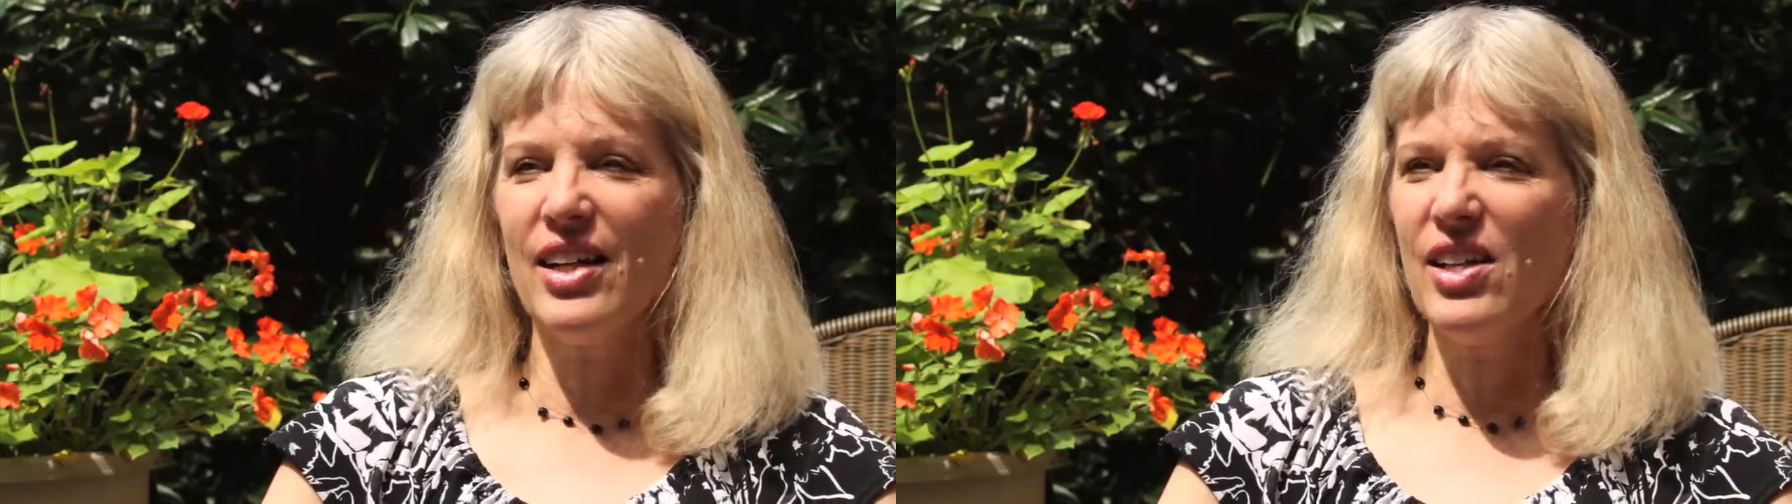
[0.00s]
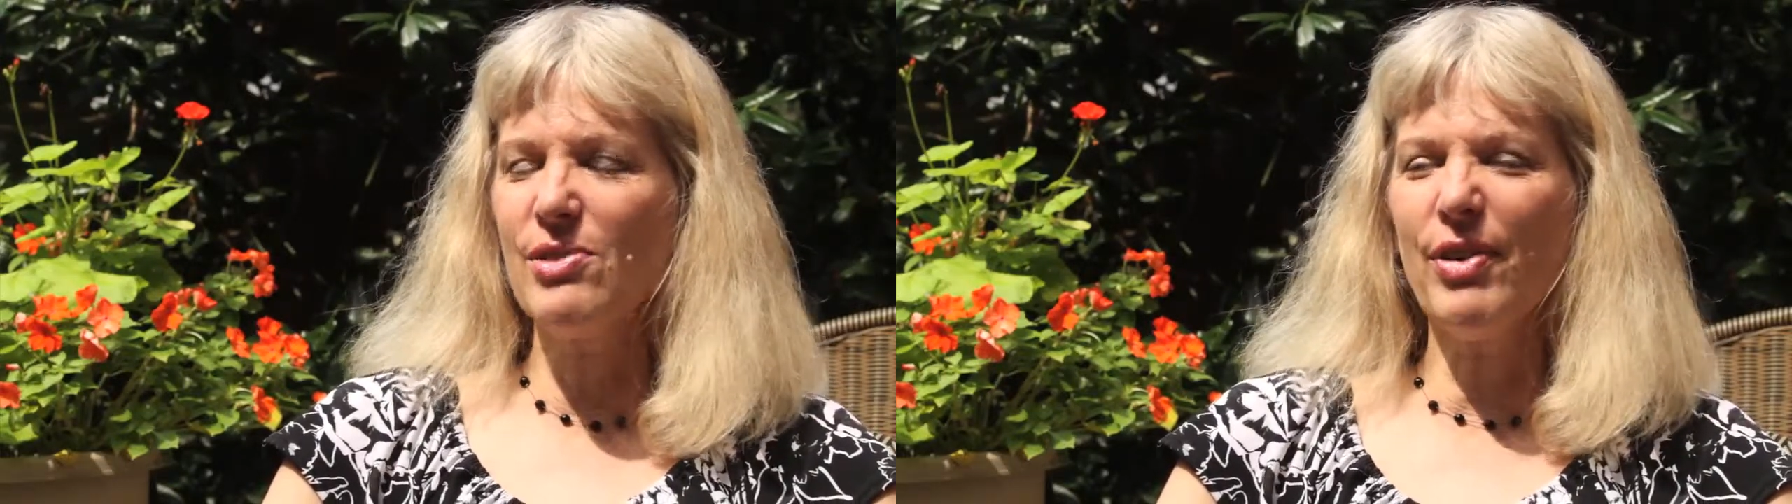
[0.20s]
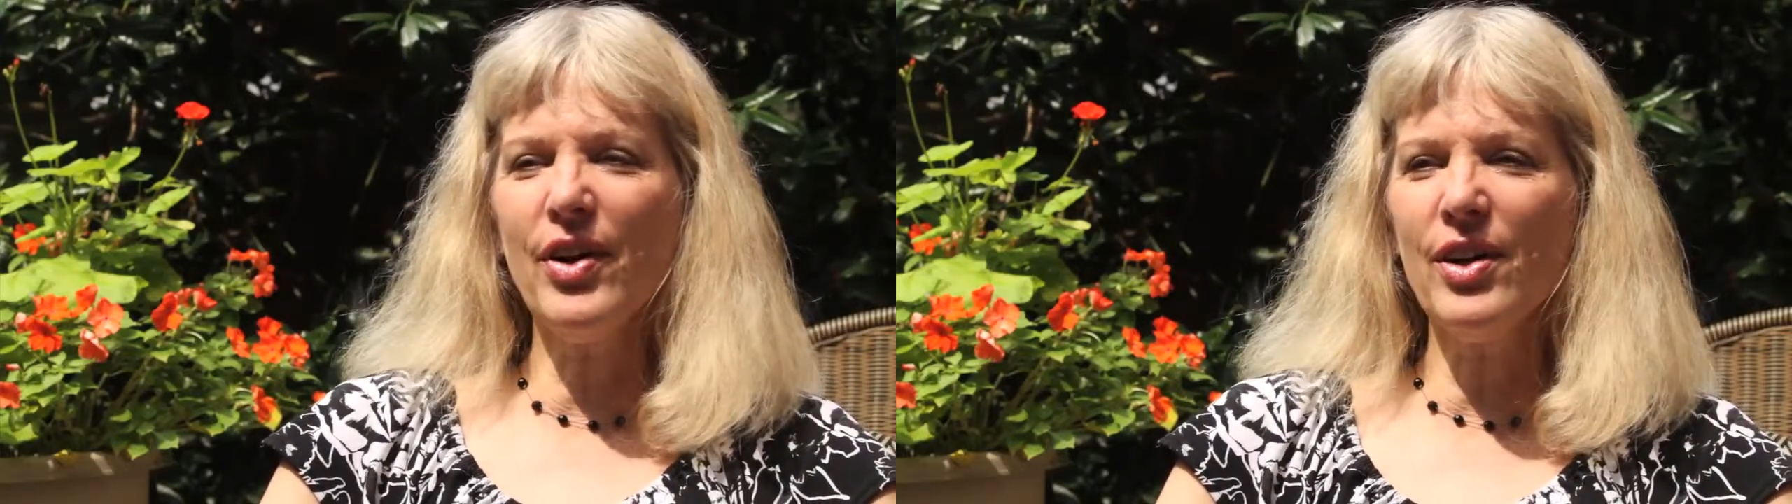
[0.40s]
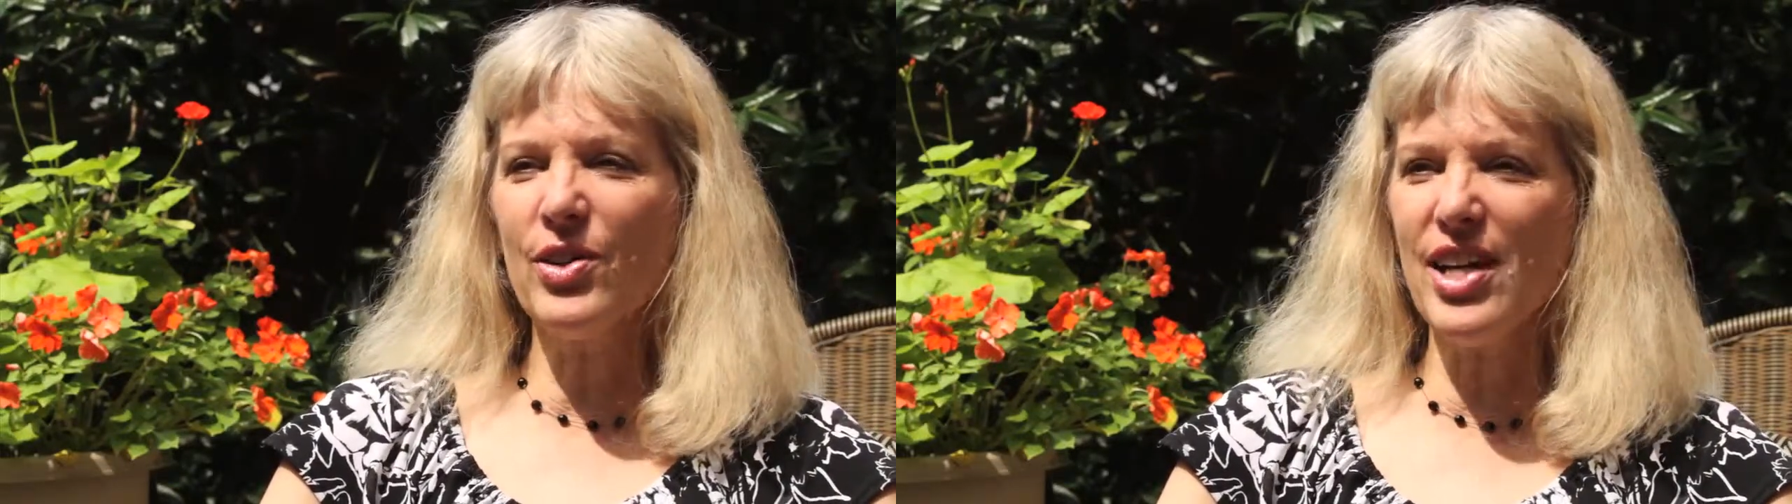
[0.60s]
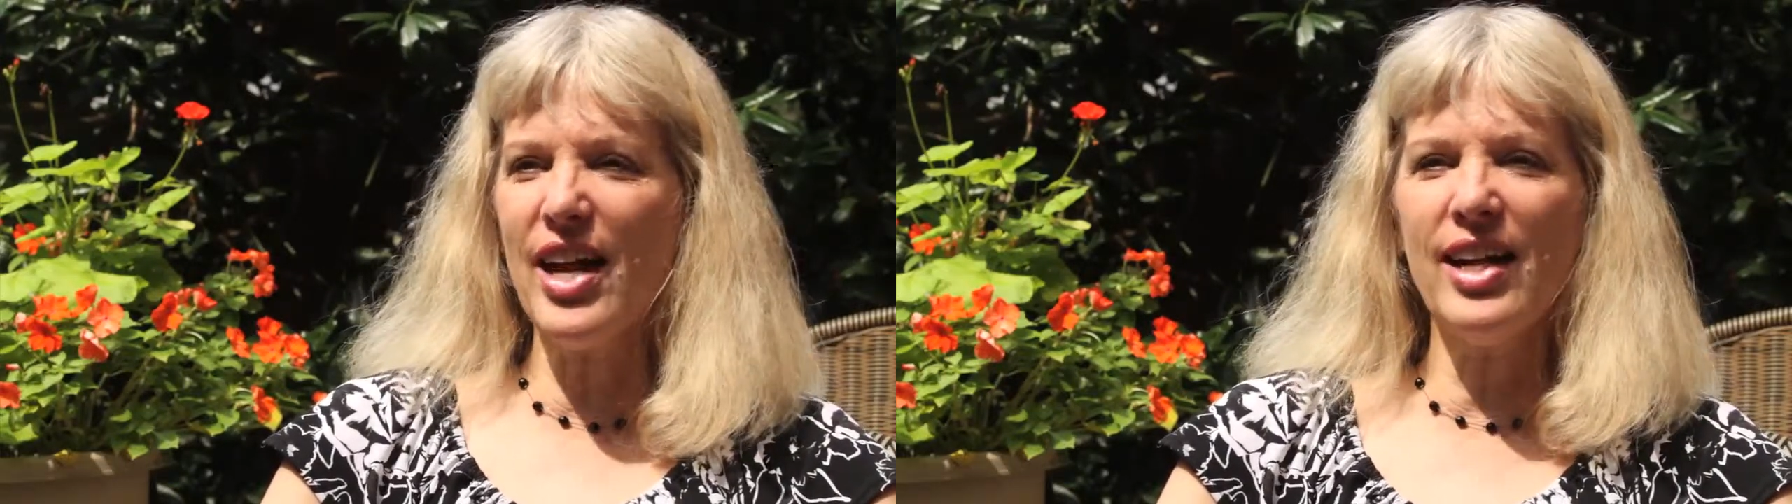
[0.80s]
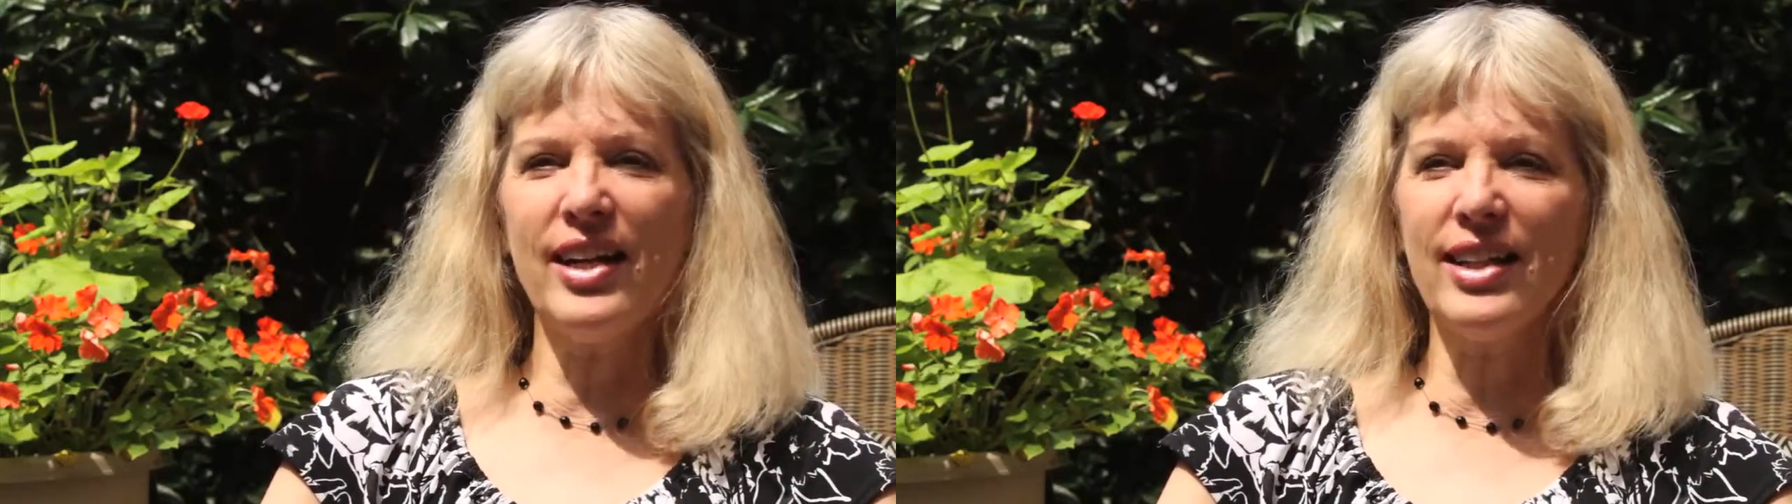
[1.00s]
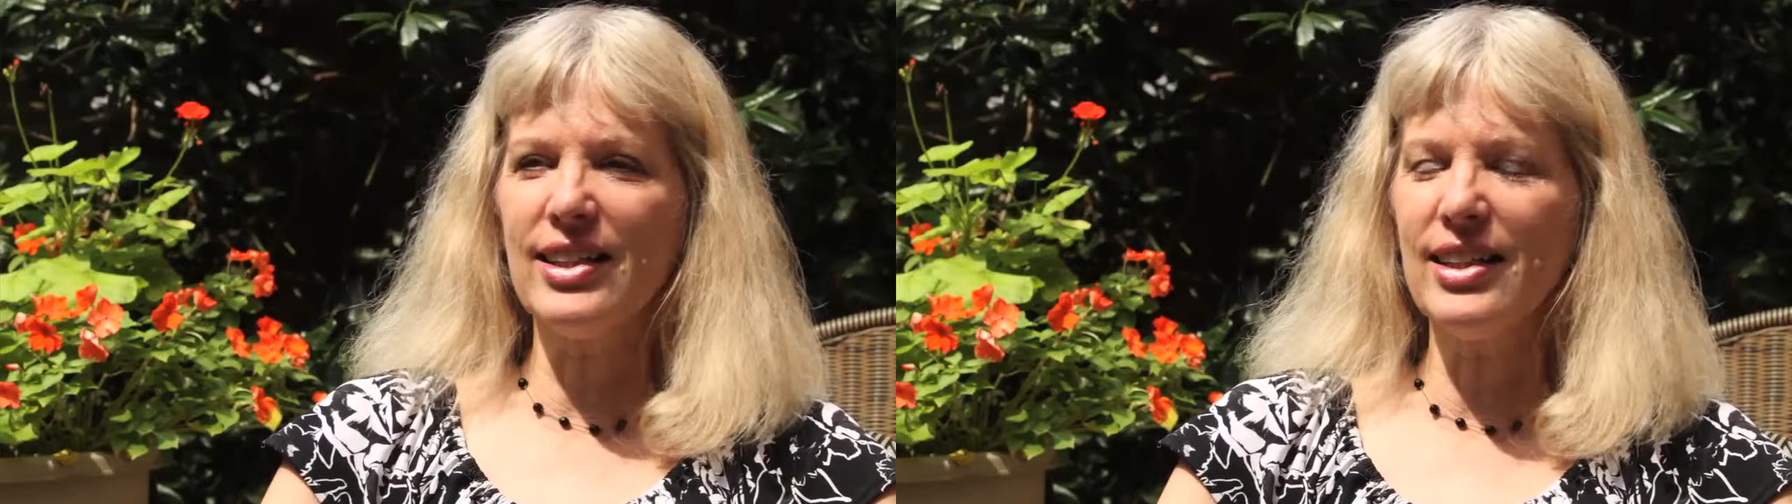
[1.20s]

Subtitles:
he's very entertaining.